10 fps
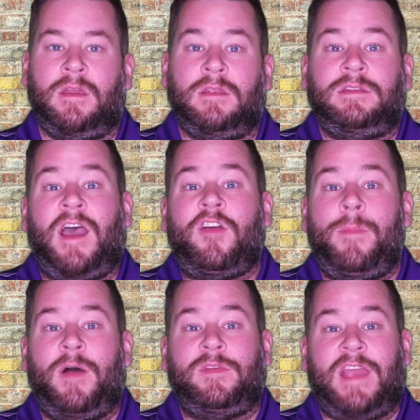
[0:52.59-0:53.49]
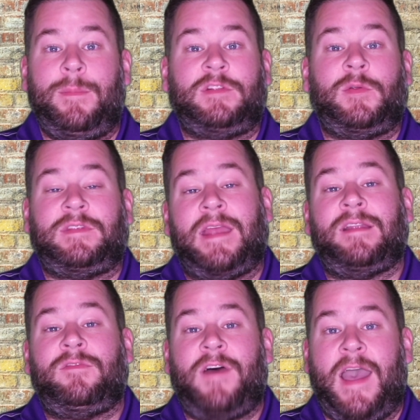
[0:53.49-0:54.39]
Taco Bell was able to retain
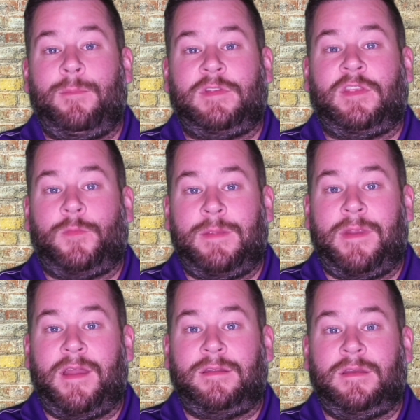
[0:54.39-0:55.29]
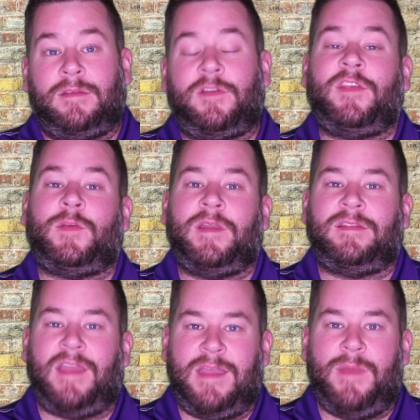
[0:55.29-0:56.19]
its vibe with the rebrand, so this one
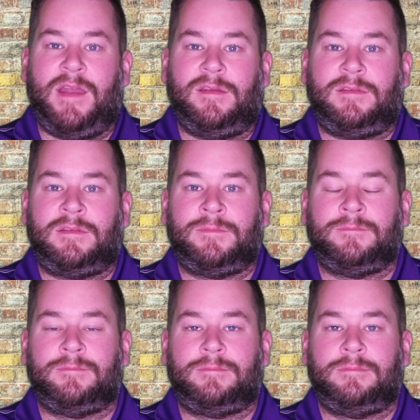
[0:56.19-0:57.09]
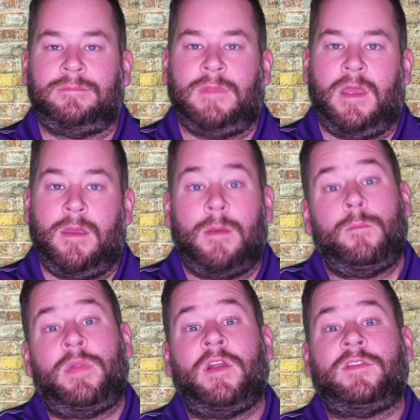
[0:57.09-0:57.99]
gets an A-.
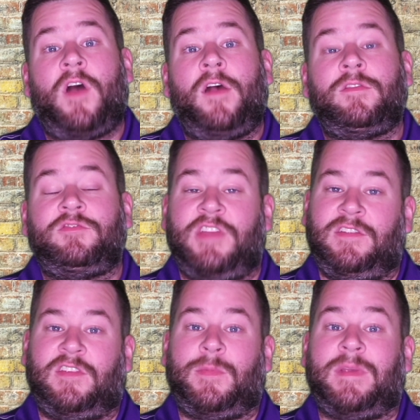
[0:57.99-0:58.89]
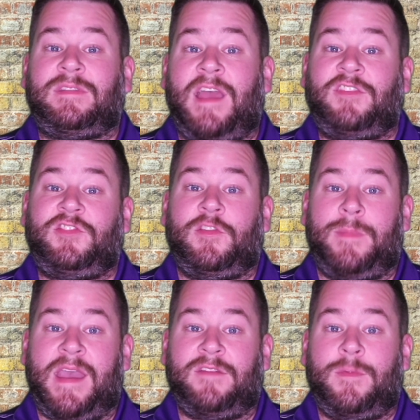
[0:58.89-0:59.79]
Pringles also changed its mustachioed
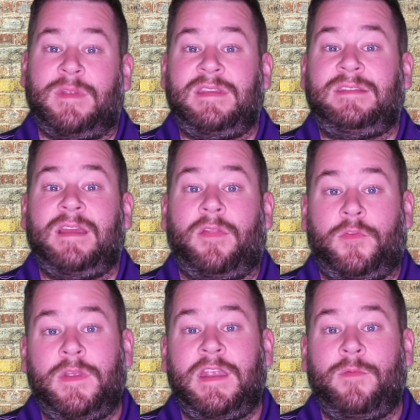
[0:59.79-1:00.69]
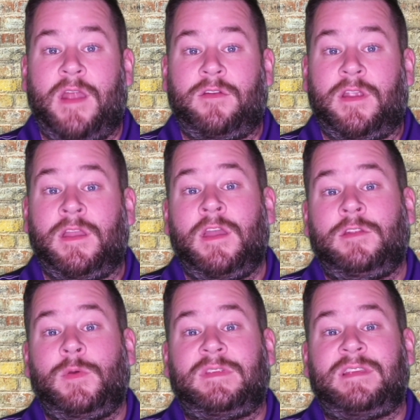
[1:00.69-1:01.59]
man from a detailed 3D rendering
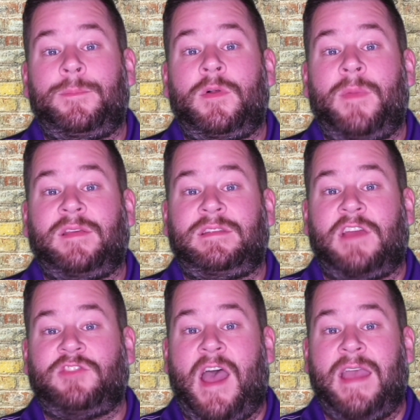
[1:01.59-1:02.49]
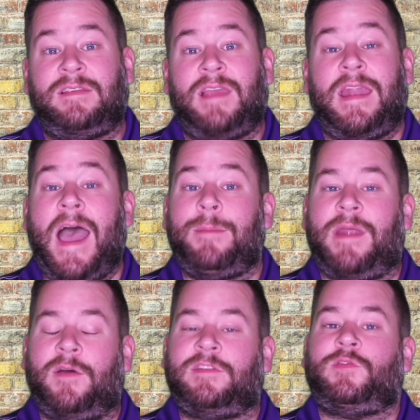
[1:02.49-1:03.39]
to a simple mustache, eyes, and
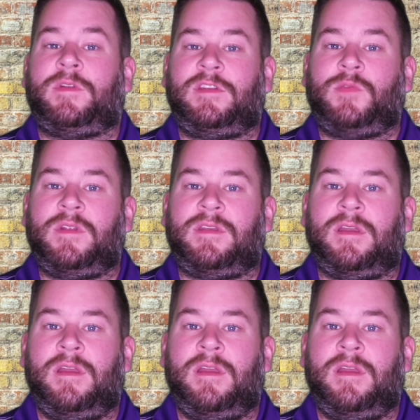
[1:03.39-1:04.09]
eyebrows in 2020.